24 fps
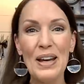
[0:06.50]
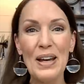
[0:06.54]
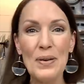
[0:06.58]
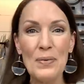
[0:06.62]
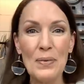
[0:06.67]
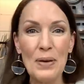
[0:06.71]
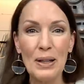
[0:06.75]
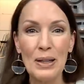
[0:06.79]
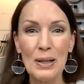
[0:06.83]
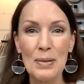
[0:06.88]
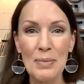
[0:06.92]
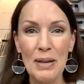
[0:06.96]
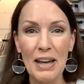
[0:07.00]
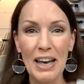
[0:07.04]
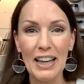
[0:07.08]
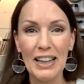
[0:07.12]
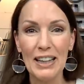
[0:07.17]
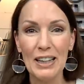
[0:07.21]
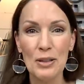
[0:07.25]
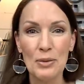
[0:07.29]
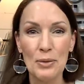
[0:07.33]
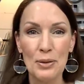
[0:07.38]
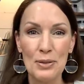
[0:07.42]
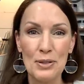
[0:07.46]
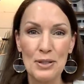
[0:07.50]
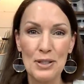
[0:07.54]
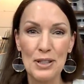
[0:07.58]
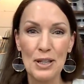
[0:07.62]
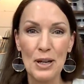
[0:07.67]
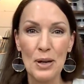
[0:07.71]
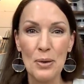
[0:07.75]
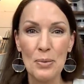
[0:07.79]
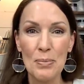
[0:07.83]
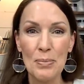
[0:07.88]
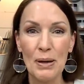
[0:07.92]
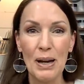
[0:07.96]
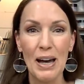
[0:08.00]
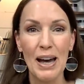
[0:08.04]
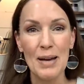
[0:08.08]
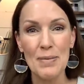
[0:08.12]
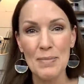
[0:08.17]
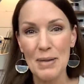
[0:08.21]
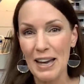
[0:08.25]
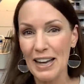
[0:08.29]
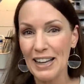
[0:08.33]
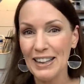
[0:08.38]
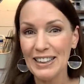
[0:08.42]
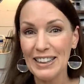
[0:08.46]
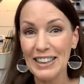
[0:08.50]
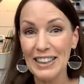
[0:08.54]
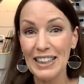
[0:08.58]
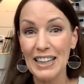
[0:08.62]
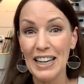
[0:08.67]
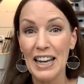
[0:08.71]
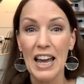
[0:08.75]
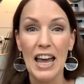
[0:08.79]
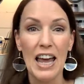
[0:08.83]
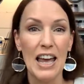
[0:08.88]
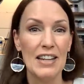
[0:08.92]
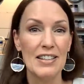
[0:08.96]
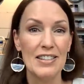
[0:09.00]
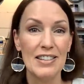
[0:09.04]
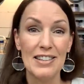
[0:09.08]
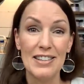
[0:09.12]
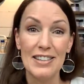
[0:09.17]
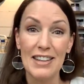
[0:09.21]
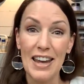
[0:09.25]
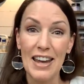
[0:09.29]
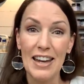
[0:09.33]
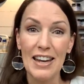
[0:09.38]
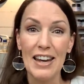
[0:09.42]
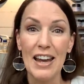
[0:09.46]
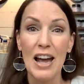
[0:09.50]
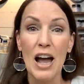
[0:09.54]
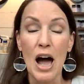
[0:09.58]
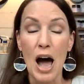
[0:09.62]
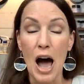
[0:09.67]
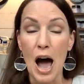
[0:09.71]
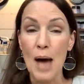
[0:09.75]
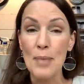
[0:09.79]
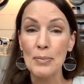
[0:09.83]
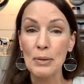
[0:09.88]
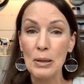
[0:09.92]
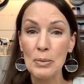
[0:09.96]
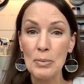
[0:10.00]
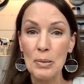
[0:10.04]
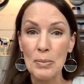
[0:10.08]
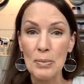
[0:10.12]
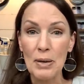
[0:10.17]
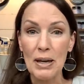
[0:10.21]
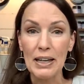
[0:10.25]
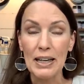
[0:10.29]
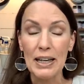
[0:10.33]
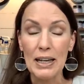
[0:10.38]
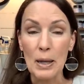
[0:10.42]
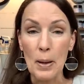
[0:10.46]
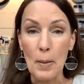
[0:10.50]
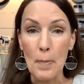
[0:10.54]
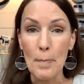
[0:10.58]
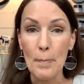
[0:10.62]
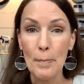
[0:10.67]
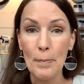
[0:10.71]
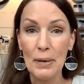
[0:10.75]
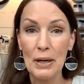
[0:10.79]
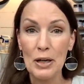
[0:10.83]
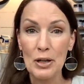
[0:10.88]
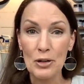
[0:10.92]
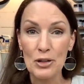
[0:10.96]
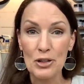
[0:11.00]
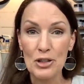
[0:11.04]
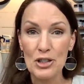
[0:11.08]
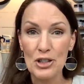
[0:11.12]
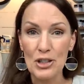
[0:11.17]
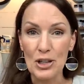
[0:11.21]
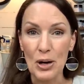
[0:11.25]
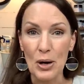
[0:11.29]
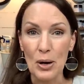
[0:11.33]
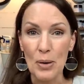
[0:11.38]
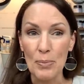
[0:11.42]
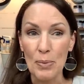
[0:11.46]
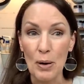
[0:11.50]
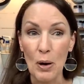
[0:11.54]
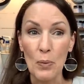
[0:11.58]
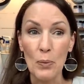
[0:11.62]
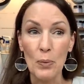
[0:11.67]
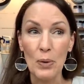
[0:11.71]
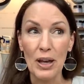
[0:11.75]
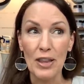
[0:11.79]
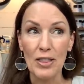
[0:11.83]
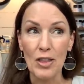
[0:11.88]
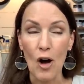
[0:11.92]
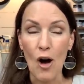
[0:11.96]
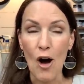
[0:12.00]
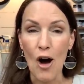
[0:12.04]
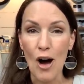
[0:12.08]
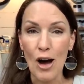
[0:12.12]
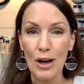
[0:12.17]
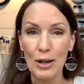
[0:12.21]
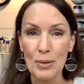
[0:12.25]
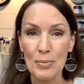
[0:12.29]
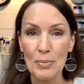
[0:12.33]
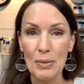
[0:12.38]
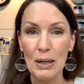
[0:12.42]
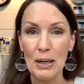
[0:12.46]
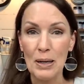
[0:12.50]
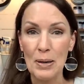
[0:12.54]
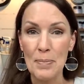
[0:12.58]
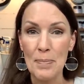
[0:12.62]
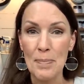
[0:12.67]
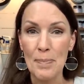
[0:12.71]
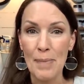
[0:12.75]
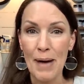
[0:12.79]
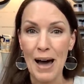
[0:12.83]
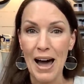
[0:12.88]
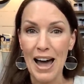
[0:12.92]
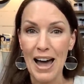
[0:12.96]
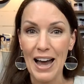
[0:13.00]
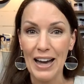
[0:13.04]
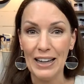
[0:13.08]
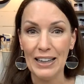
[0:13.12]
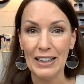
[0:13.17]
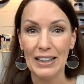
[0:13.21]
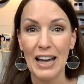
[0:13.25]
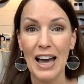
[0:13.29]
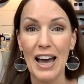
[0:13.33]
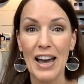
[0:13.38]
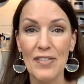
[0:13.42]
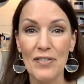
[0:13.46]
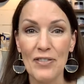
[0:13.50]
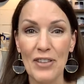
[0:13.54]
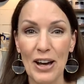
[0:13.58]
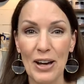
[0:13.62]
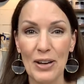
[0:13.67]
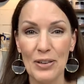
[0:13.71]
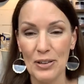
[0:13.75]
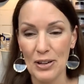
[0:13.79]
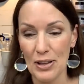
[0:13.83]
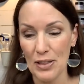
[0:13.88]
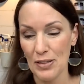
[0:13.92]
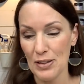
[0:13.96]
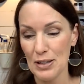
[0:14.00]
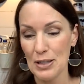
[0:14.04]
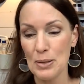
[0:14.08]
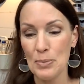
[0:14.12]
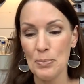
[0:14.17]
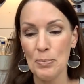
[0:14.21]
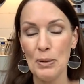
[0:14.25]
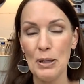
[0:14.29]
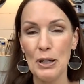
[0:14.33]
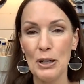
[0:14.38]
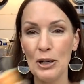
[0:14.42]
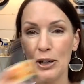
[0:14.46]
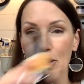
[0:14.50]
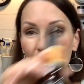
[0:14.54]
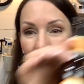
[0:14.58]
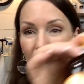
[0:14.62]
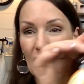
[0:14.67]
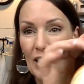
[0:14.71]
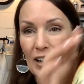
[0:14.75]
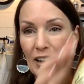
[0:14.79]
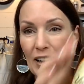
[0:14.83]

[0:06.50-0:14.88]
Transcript: welcome to Ellen Ruth Soap. I'm Ellen, and today I'm going to be making a beer soap with autumn in mind. I found this beer,